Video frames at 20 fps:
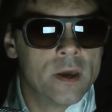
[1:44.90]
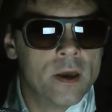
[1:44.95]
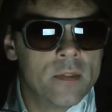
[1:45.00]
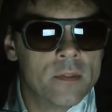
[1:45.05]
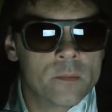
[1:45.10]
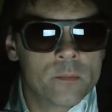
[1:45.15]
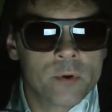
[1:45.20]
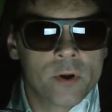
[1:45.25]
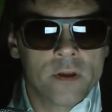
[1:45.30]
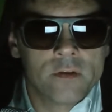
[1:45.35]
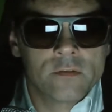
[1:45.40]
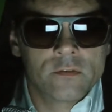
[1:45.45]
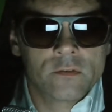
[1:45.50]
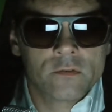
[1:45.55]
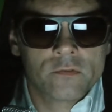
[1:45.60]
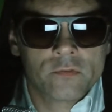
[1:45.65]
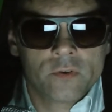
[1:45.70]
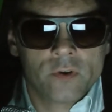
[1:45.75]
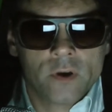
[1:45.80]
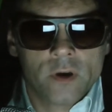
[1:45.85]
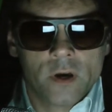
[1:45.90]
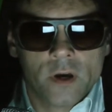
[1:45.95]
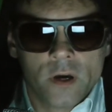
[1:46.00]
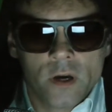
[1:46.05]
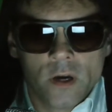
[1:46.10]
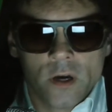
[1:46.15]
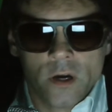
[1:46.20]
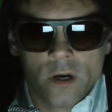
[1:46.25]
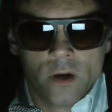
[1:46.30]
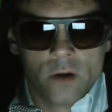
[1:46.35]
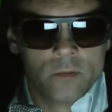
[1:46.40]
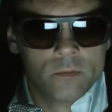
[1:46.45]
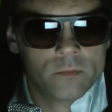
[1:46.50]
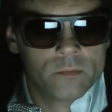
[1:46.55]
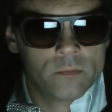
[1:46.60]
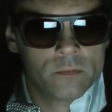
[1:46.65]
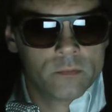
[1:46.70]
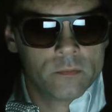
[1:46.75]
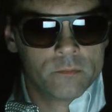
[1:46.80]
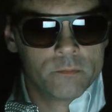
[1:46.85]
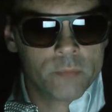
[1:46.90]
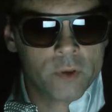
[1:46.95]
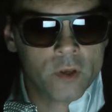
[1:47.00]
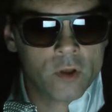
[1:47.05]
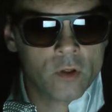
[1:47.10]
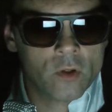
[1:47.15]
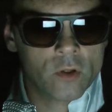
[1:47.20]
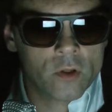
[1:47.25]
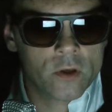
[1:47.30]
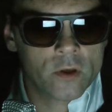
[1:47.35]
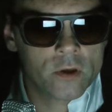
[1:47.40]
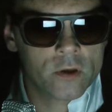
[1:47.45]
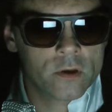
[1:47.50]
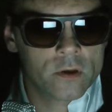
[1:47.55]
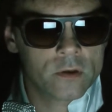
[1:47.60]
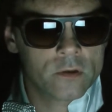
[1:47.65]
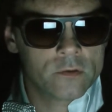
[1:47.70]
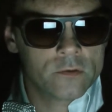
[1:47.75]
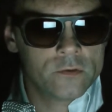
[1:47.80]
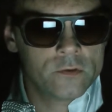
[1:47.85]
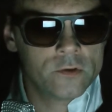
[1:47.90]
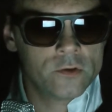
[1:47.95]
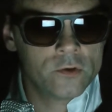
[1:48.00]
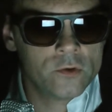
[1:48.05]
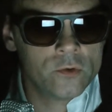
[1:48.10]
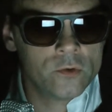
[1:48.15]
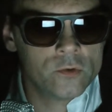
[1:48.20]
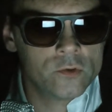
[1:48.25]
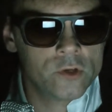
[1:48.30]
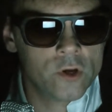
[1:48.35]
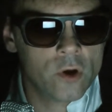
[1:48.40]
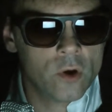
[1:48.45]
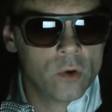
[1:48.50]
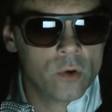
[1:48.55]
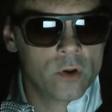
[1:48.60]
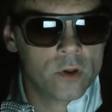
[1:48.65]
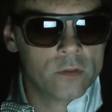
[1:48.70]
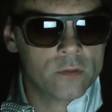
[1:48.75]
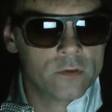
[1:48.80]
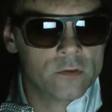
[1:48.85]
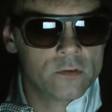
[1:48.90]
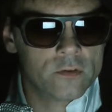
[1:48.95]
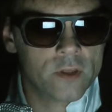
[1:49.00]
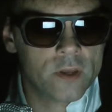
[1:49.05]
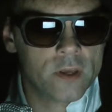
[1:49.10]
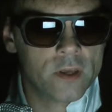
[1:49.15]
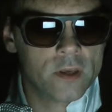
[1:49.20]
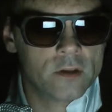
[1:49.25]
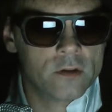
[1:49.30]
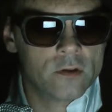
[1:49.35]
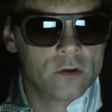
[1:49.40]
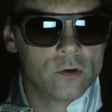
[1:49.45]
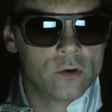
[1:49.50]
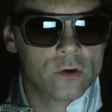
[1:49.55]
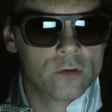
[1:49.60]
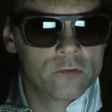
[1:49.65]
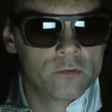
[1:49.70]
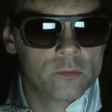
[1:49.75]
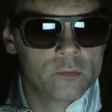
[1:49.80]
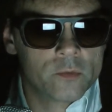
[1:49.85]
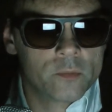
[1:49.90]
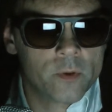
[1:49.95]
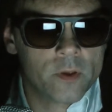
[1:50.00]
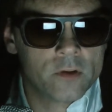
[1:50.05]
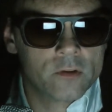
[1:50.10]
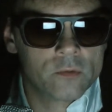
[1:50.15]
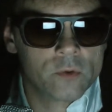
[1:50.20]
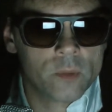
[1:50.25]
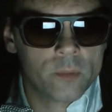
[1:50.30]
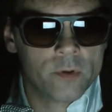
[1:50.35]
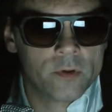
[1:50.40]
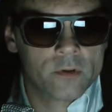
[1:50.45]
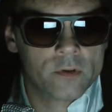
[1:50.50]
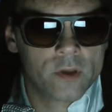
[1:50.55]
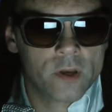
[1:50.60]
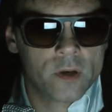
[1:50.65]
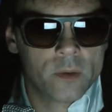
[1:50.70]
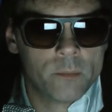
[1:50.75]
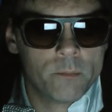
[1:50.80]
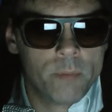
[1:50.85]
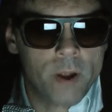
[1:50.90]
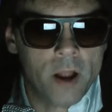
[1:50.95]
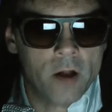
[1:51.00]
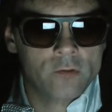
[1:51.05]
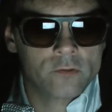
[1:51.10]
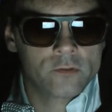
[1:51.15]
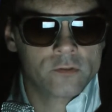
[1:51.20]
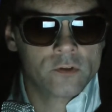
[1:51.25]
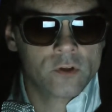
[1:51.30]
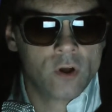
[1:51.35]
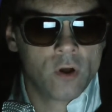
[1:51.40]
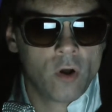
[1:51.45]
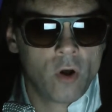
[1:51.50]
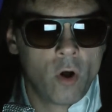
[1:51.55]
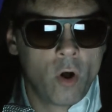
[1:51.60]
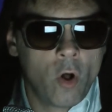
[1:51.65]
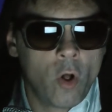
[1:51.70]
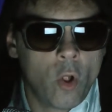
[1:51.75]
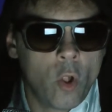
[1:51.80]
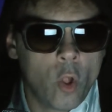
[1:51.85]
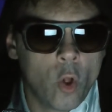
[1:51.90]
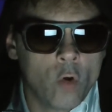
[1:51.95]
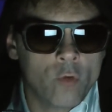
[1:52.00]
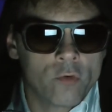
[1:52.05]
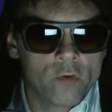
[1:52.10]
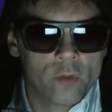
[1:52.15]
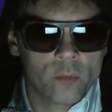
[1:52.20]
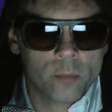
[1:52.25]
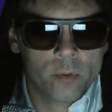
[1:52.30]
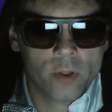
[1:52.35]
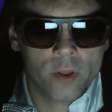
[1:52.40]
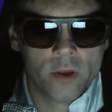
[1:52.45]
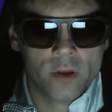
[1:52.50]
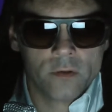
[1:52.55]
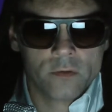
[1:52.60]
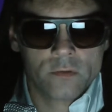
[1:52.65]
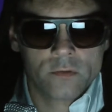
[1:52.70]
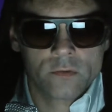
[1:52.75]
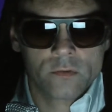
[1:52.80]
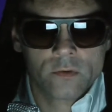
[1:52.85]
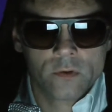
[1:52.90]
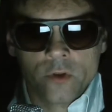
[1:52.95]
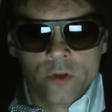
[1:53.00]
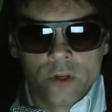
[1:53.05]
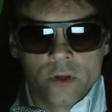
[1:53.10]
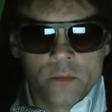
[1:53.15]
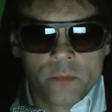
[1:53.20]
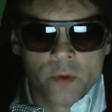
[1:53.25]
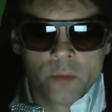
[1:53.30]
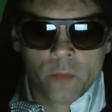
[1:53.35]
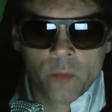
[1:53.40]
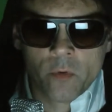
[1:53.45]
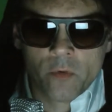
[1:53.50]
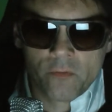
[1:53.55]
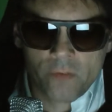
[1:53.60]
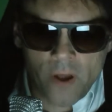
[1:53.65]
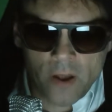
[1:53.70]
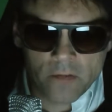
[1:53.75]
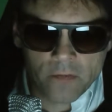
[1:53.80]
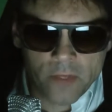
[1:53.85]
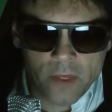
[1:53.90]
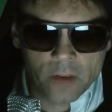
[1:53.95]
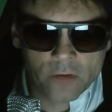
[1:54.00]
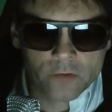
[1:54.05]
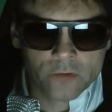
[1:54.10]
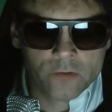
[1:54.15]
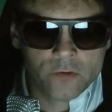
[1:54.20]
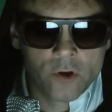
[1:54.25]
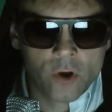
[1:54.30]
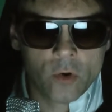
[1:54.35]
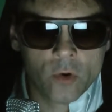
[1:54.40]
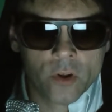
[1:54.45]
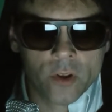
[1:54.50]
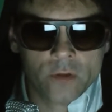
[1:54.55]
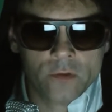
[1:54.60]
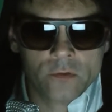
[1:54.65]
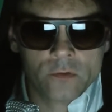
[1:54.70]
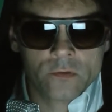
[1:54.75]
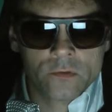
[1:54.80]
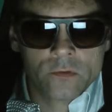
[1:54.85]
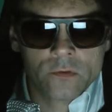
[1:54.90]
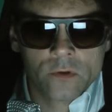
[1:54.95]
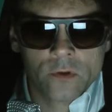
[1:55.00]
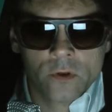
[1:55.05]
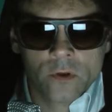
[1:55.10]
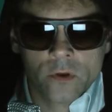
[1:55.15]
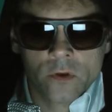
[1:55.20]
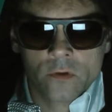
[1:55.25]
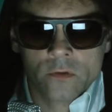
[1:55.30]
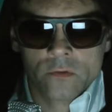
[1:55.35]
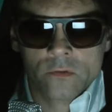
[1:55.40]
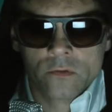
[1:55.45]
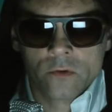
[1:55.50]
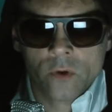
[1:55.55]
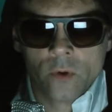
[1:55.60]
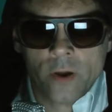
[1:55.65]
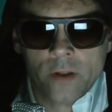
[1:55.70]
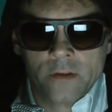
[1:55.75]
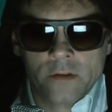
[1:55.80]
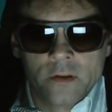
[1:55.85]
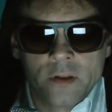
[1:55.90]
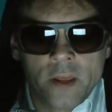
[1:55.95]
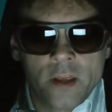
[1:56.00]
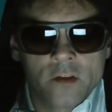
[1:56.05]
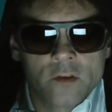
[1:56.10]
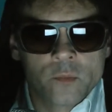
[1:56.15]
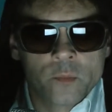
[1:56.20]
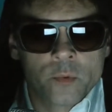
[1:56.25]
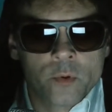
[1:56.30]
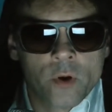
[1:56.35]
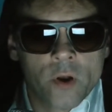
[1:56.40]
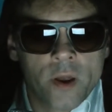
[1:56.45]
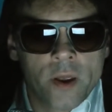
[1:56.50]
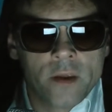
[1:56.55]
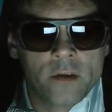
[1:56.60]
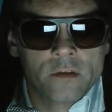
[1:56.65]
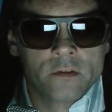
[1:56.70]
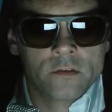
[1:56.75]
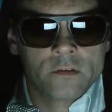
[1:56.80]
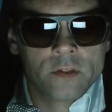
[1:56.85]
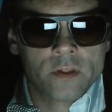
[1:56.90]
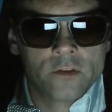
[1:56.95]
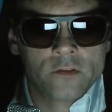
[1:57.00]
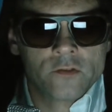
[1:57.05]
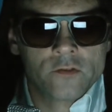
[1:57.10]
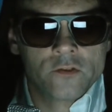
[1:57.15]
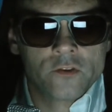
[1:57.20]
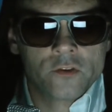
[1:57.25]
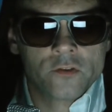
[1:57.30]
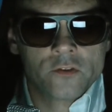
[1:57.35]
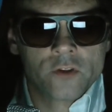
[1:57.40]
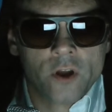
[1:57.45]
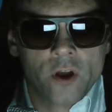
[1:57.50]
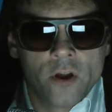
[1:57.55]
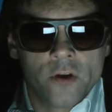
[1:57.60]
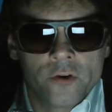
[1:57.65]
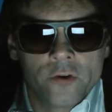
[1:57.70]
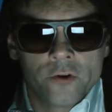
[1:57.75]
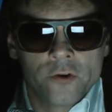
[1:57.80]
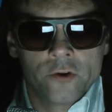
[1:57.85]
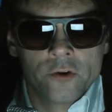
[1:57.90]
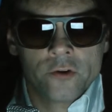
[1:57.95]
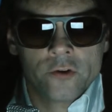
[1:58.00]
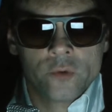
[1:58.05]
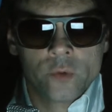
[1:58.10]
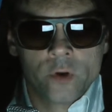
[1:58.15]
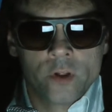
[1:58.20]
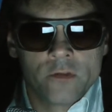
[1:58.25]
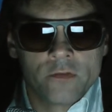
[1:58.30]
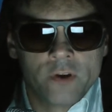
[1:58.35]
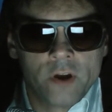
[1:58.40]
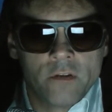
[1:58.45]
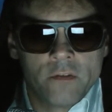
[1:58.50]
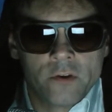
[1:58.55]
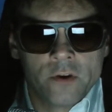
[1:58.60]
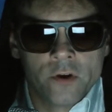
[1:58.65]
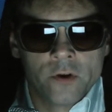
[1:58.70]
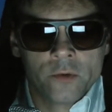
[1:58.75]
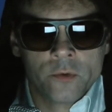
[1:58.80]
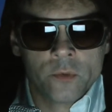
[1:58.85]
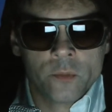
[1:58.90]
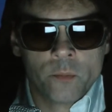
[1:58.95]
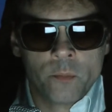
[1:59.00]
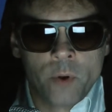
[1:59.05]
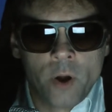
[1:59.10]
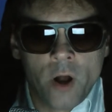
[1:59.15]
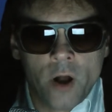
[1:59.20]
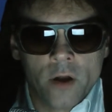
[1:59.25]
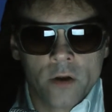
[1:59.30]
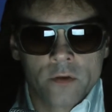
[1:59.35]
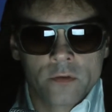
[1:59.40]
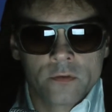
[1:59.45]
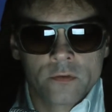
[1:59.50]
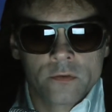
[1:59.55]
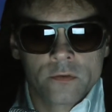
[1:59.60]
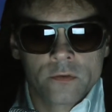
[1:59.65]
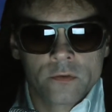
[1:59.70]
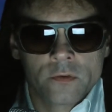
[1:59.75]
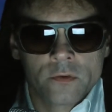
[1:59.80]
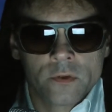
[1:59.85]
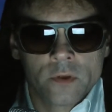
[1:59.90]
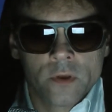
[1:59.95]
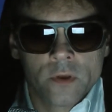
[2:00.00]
And the price of uh, milk two token, the staking token from SpaceSwap, has kind of bounced all over the place. You need a minimum of 5,000 tokens. So at today's price, that's just under 2,500 bucks.